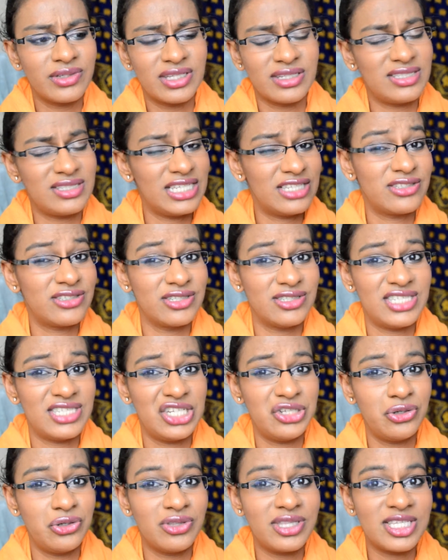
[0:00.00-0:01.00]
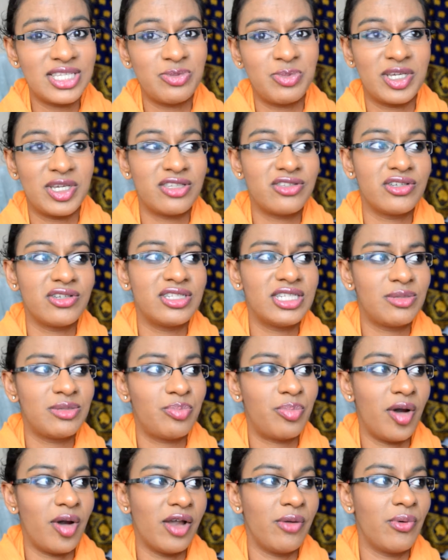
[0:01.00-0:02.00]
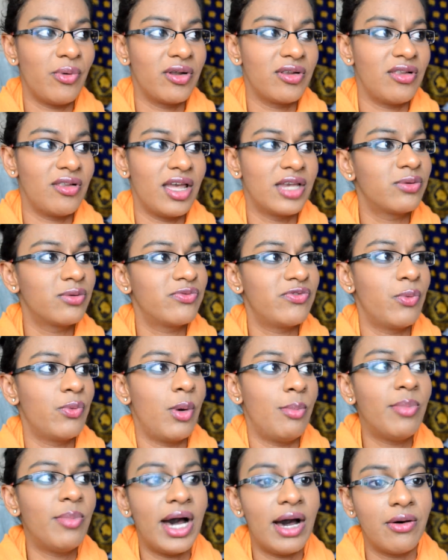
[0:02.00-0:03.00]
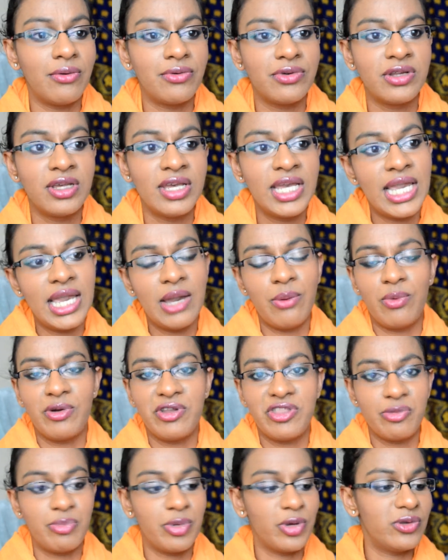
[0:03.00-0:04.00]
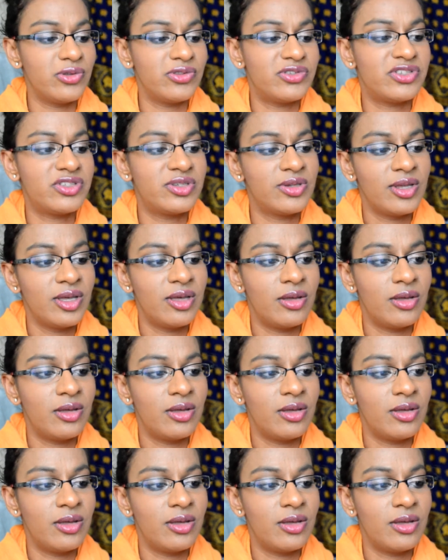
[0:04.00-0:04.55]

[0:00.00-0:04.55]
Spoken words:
discontinued this because I did buy one like for £1 in one of the Boots,